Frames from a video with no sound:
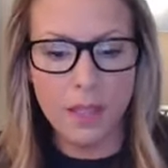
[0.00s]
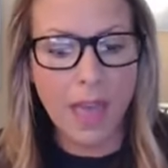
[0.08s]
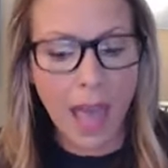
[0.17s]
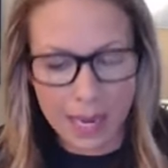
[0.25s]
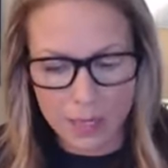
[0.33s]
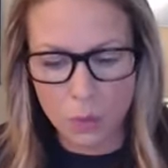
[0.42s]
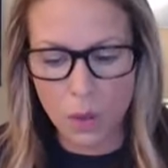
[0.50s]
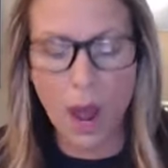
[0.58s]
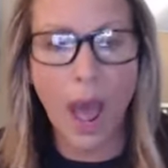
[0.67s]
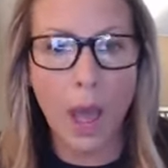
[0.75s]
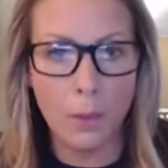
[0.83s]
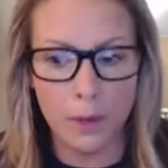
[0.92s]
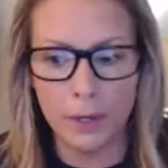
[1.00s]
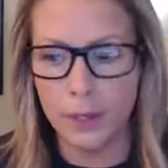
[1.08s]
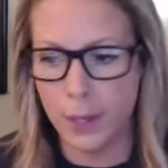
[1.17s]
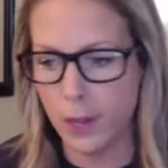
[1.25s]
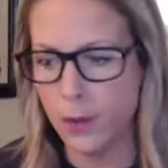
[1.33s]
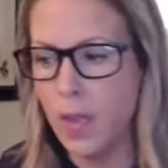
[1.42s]
That is what I want to
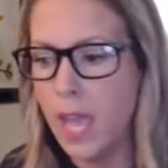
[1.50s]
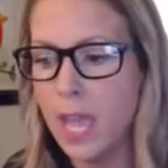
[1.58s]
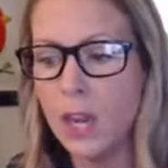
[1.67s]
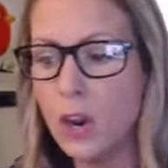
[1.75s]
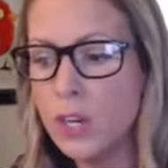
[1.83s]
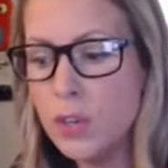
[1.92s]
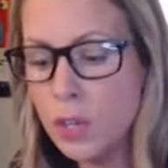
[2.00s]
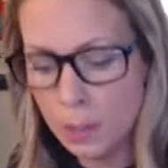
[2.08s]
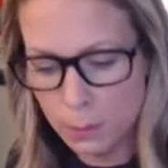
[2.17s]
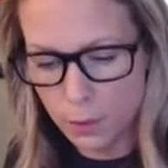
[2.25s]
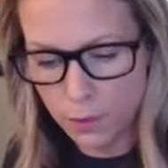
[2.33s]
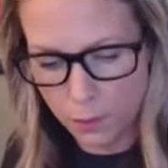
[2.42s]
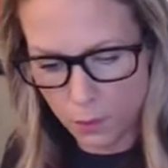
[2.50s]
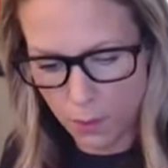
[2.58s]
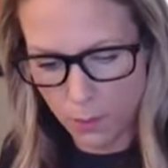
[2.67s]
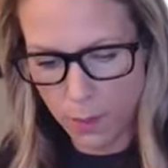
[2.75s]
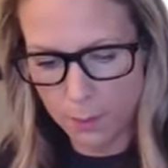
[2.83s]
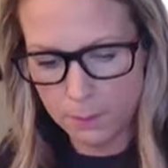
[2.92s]
know. And are you going to move
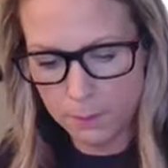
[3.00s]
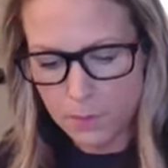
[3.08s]
forward?